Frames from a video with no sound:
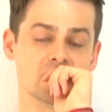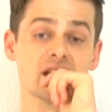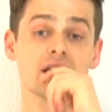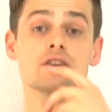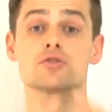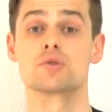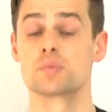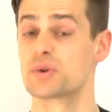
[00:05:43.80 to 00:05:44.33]

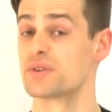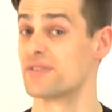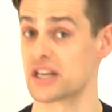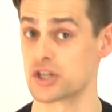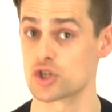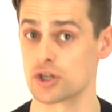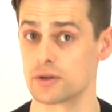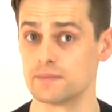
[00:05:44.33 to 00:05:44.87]
injury
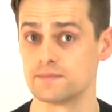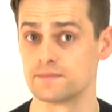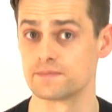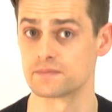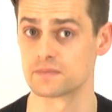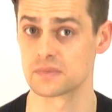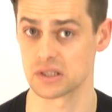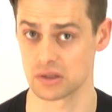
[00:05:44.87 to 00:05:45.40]
prevention.
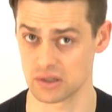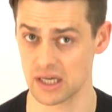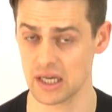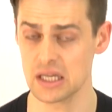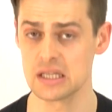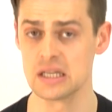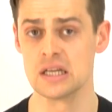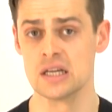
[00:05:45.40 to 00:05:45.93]

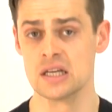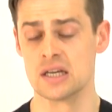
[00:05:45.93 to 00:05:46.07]
Okay,